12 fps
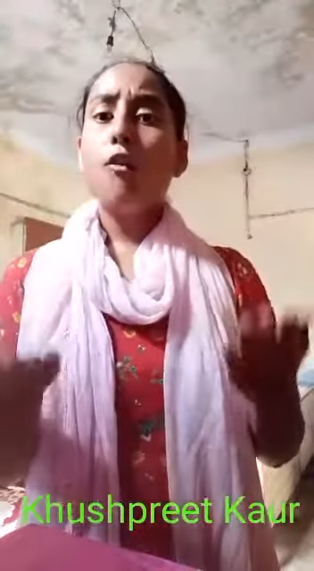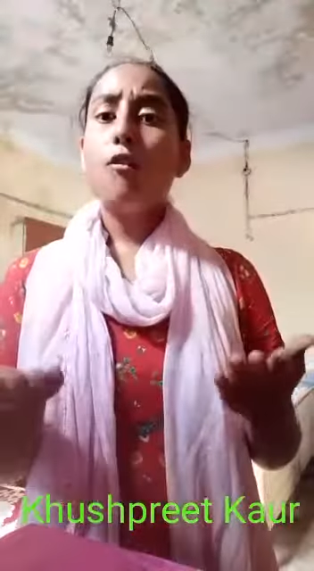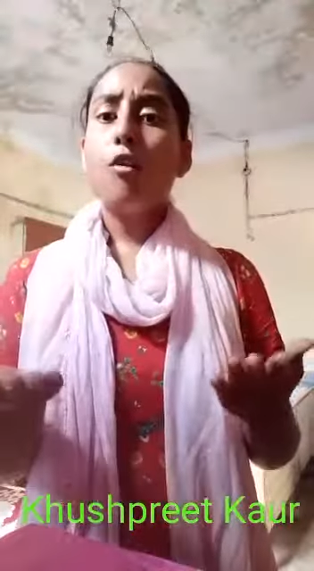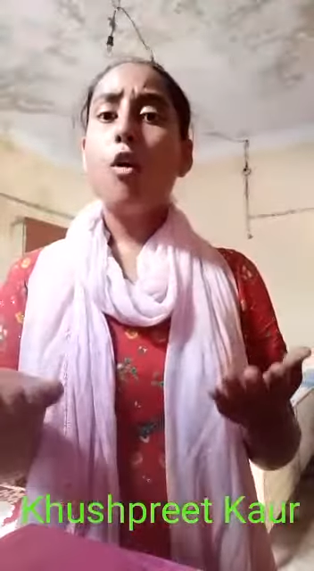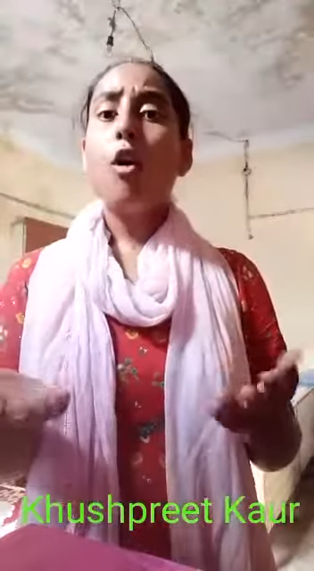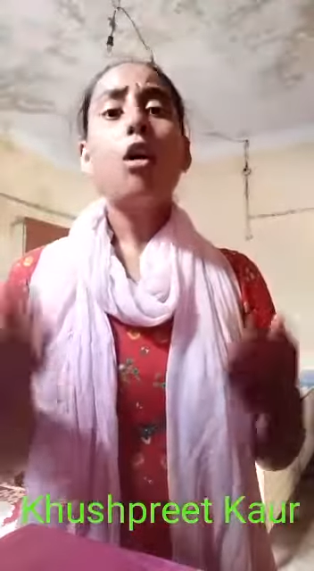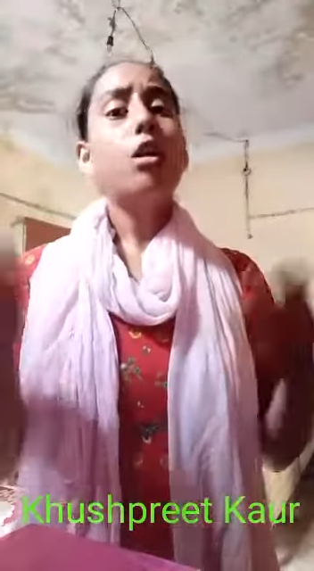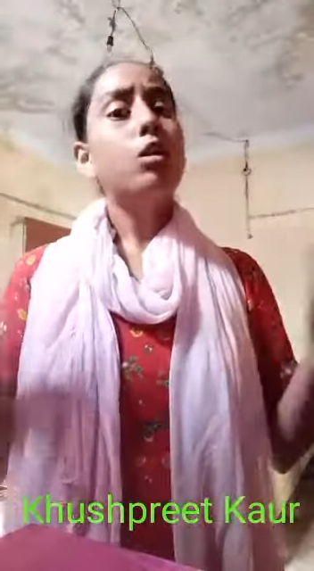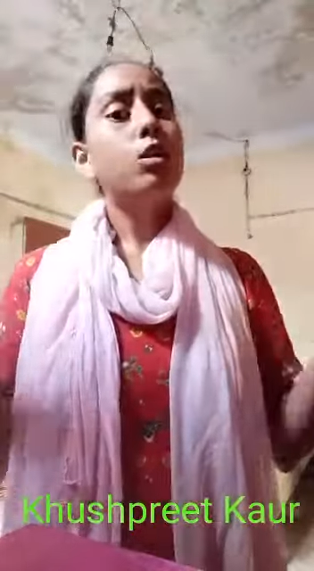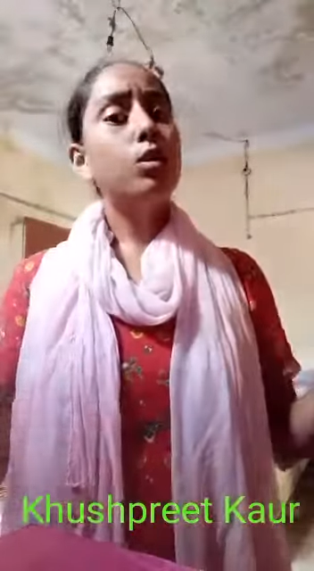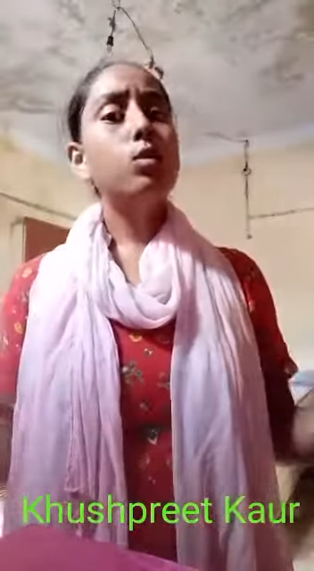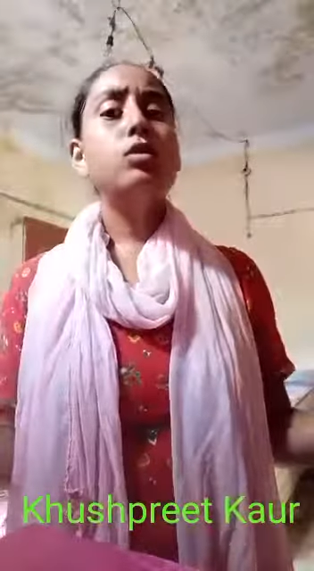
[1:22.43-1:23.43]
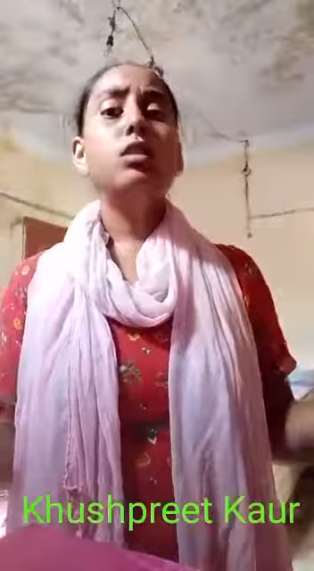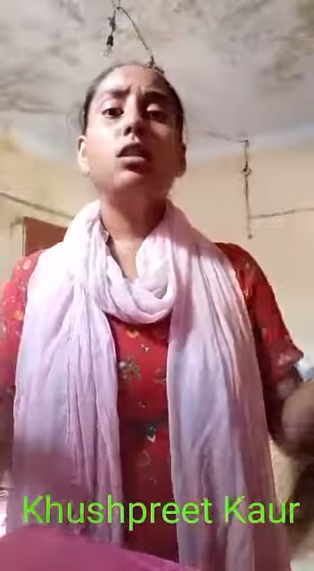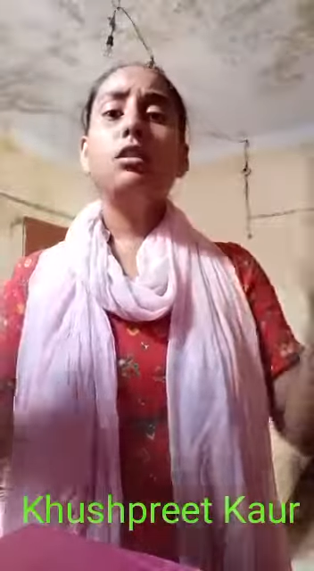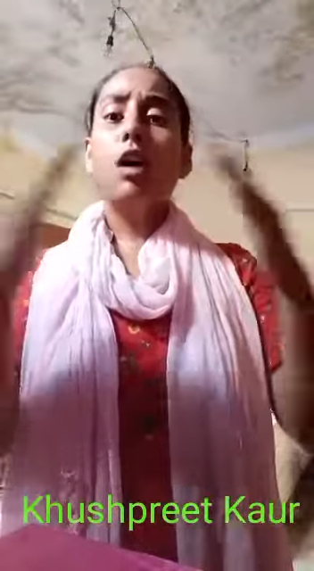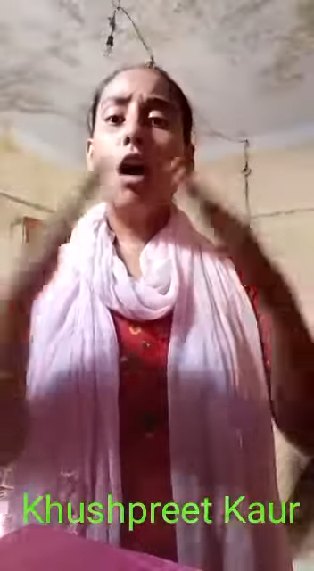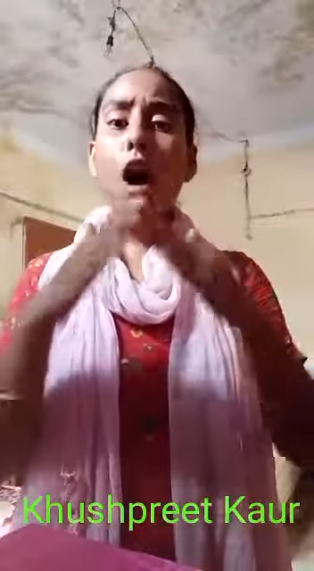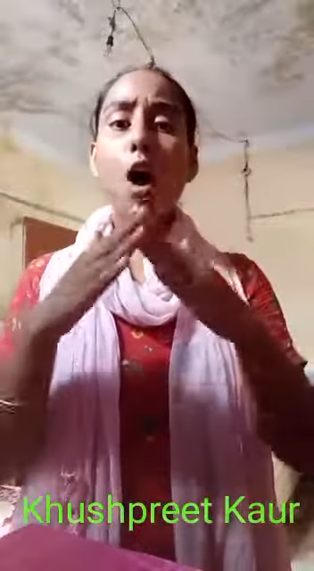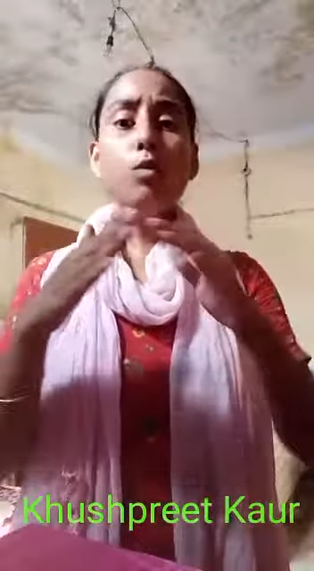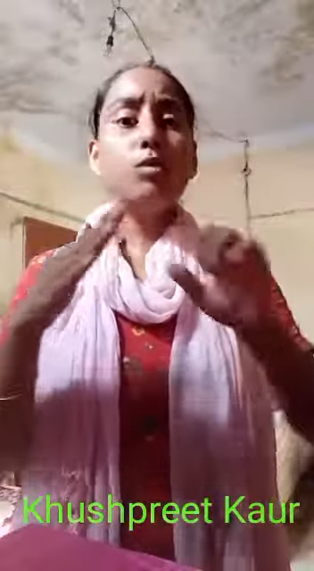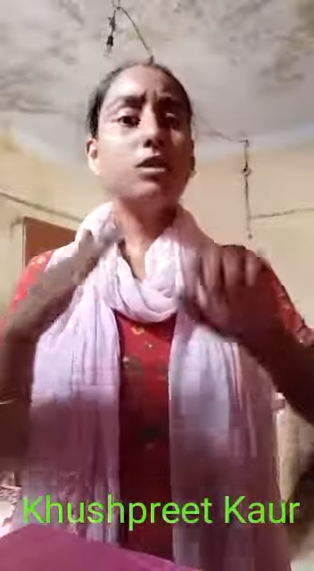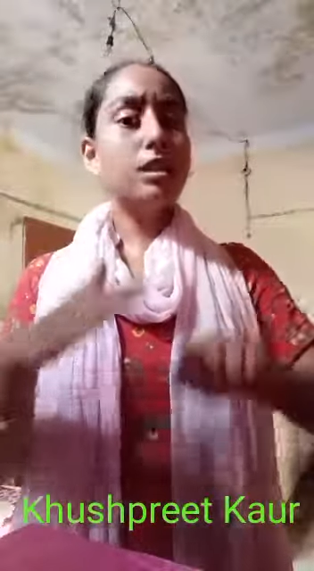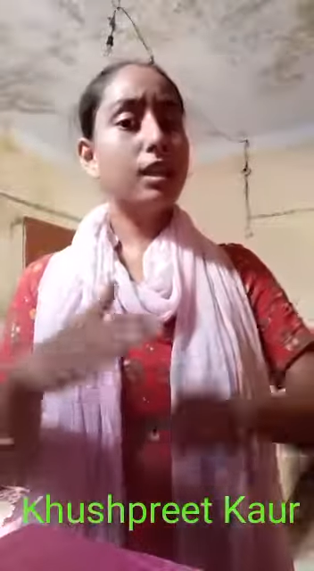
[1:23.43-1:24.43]
for losing the
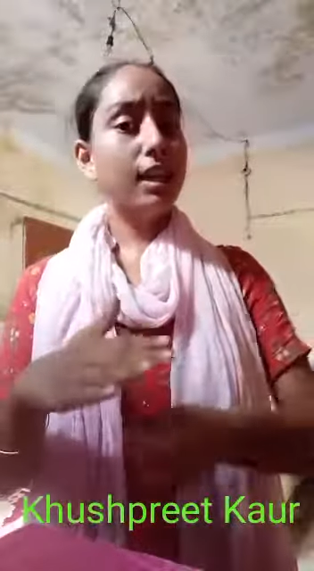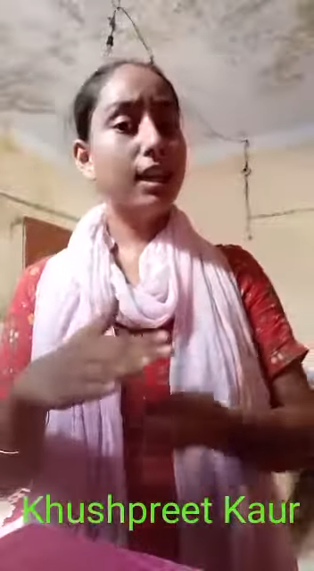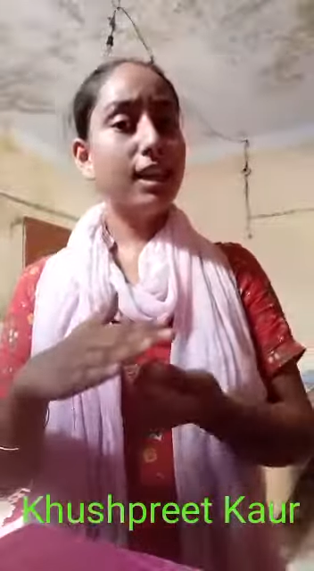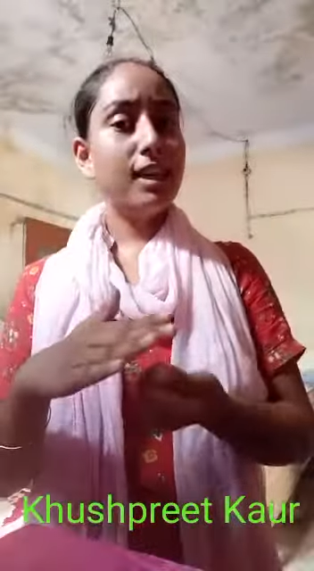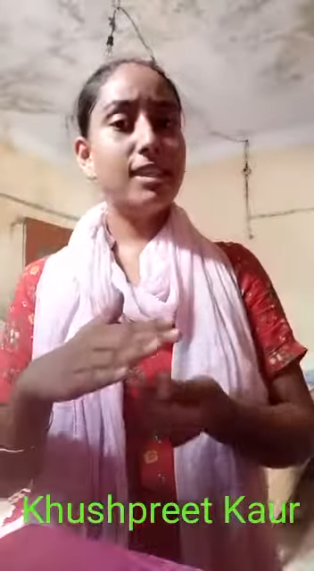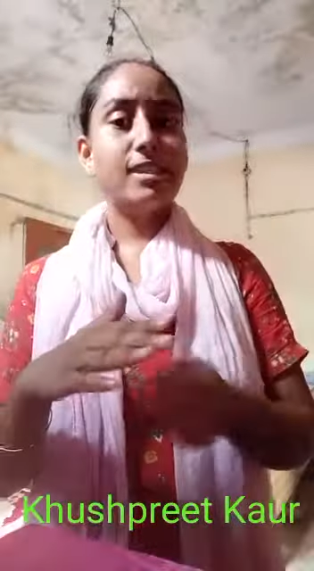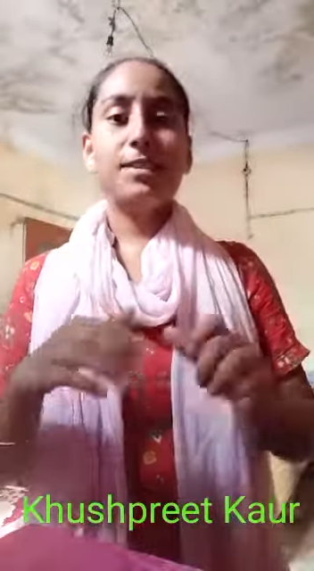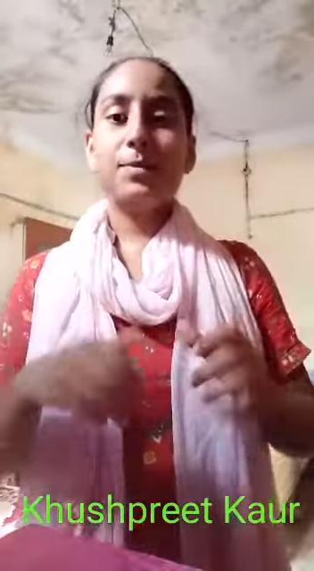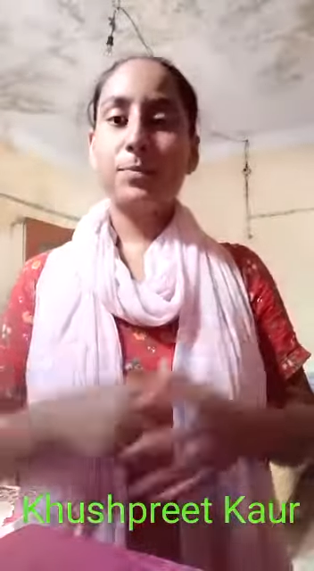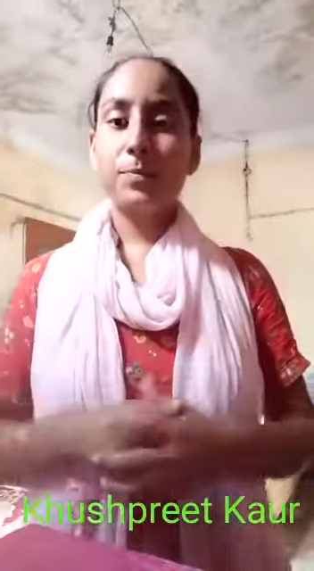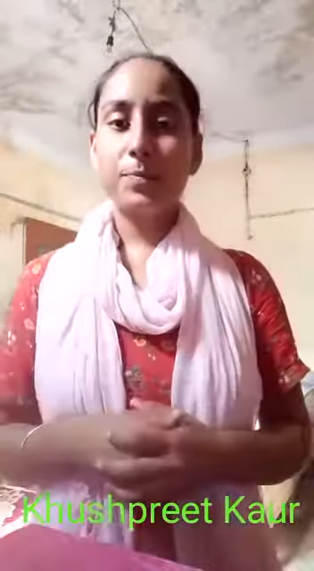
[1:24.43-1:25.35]
house keys.